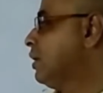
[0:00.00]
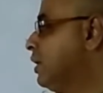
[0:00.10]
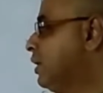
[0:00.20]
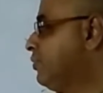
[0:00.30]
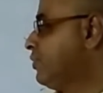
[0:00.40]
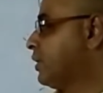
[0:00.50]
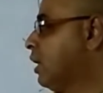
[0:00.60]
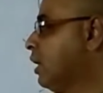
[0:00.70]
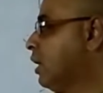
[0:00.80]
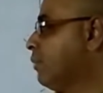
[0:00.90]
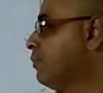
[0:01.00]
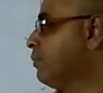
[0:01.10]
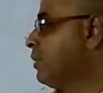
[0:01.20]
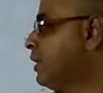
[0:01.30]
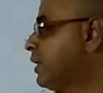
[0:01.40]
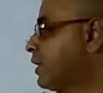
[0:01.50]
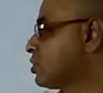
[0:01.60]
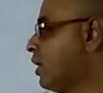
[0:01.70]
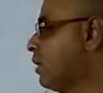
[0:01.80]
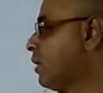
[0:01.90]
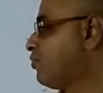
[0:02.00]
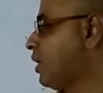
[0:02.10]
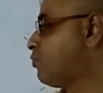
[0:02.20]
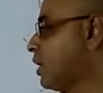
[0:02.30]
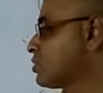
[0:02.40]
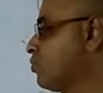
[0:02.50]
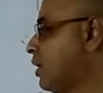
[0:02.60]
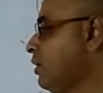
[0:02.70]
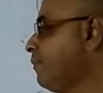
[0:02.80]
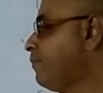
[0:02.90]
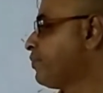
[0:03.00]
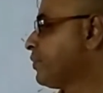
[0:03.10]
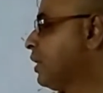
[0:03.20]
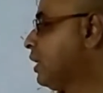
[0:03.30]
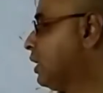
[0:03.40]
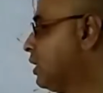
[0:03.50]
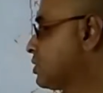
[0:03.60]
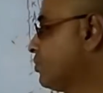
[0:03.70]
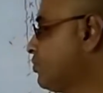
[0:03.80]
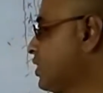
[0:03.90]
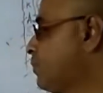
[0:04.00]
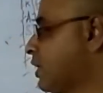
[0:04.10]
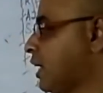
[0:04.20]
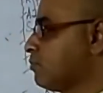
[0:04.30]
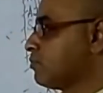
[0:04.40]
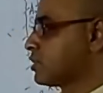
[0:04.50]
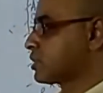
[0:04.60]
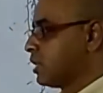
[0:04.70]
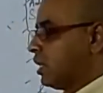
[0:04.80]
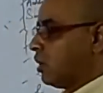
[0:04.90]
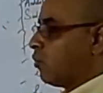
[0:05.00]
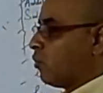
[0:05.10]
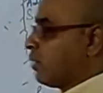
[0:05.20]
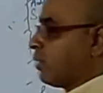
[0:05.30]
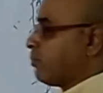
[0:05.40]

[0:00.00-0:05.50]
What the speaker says: In the denominator also 1 by 5 plus 1. So this becomes 1 by